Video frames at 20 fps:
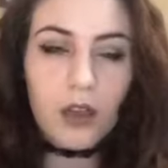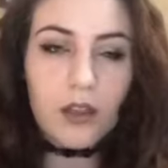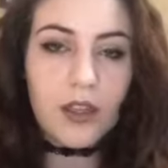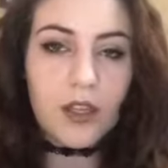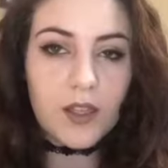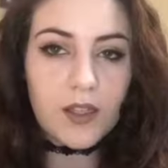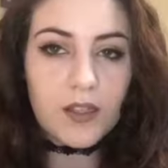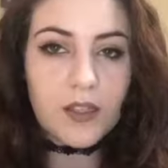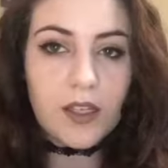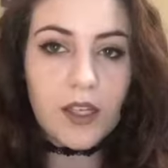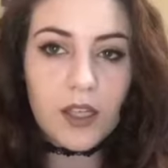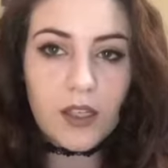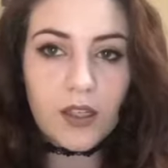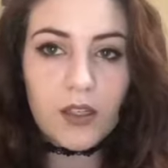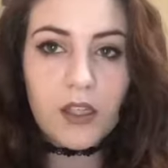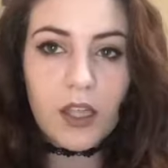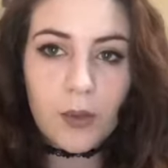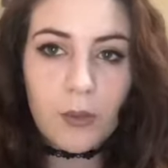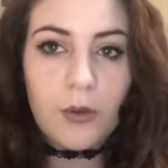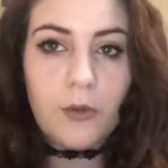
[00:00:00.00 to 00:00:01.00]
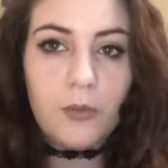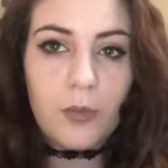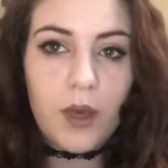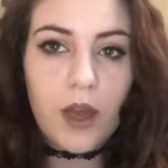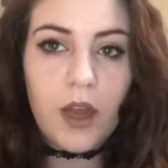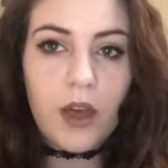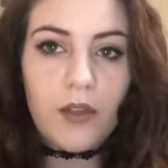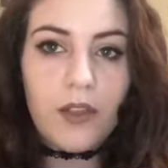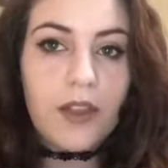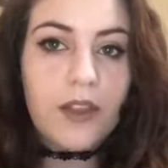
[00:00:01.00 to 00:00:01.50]
this is so much
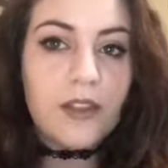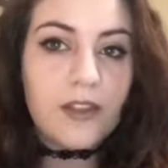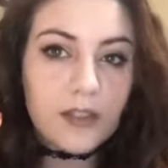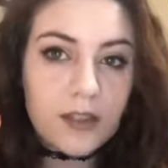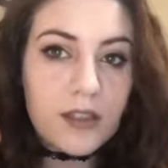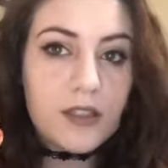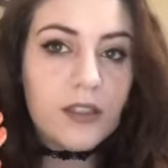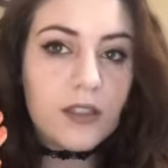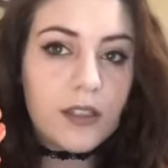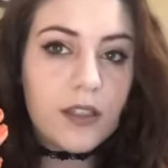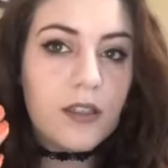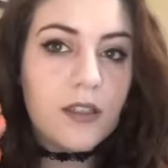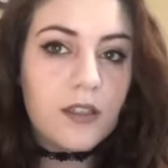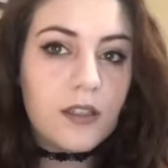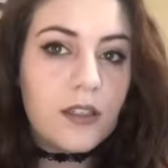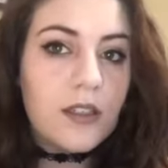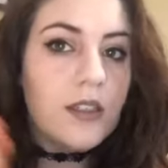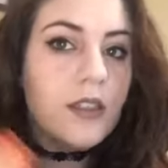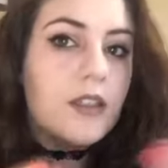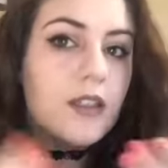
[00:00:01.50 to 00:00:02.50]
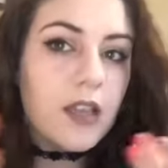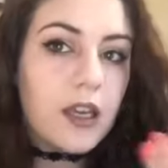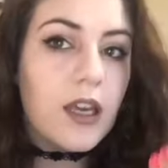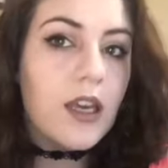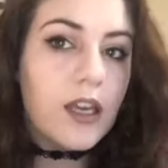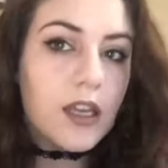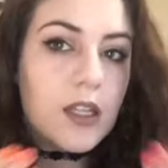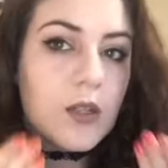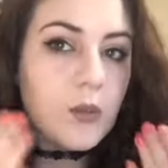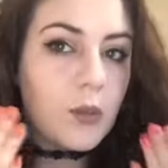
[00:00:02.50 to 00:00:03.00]
better. This
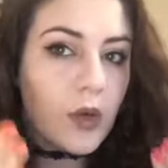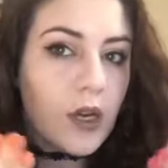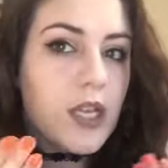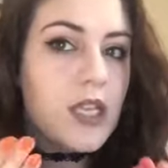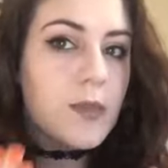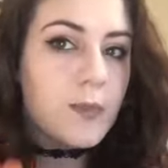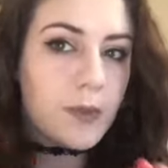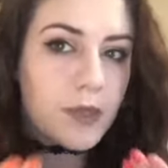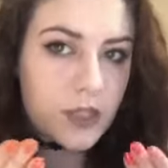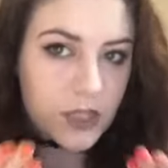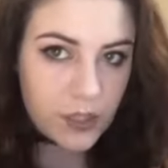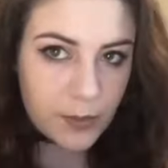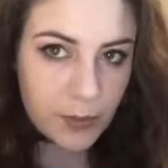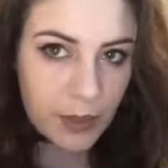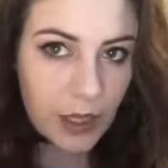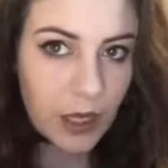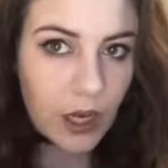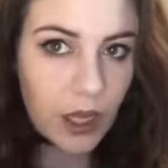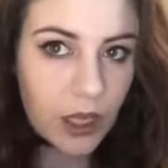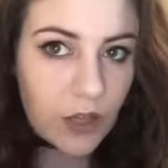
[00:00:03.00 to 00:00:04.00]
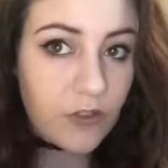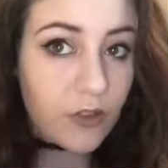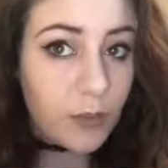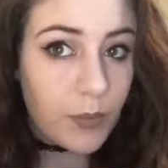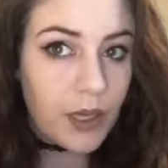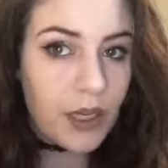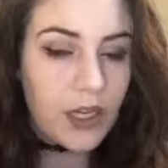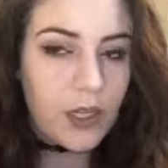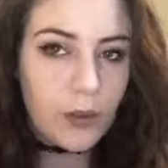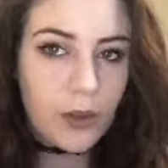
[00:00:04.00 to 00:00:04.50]
is what it's supposed to be like, for
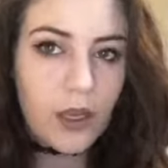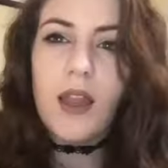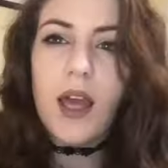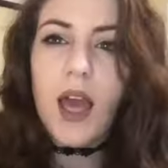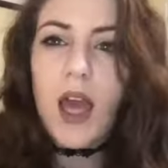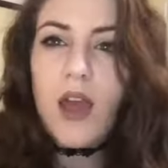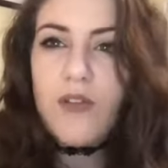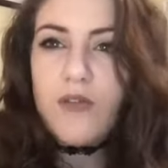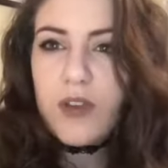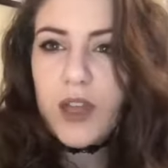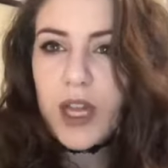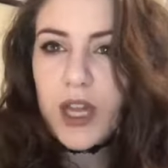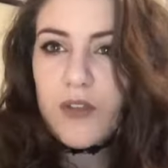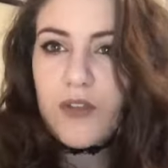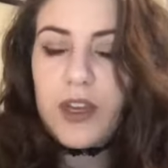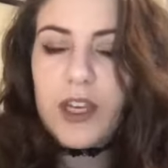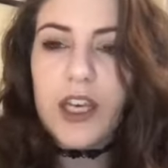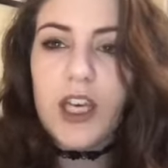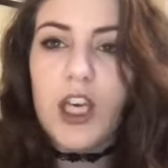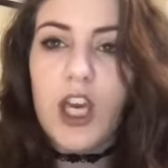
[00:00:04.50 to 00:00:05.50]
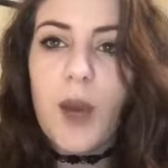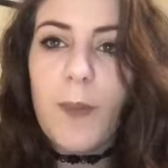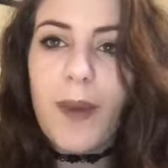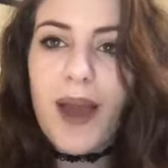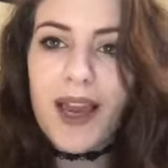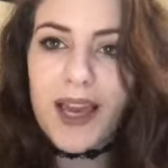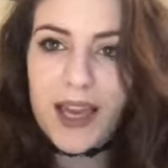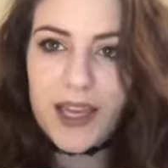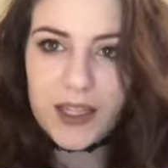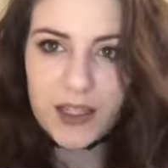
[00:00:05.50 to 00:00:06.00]
me anyway. Like, I feel if I could go
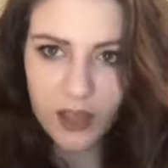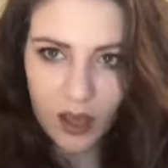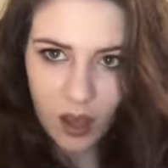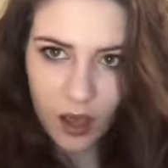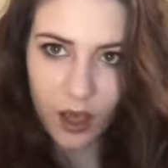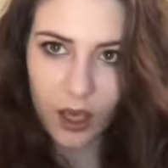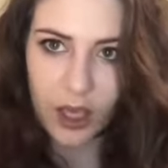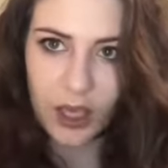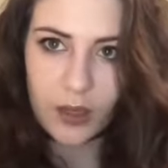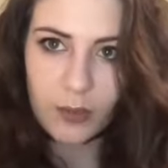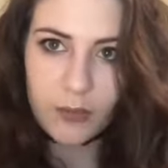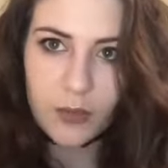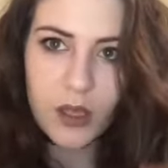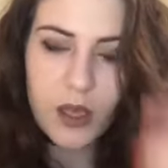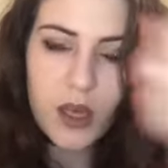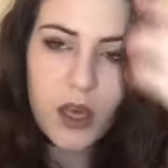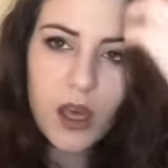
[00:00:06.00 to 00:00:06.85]
back in time,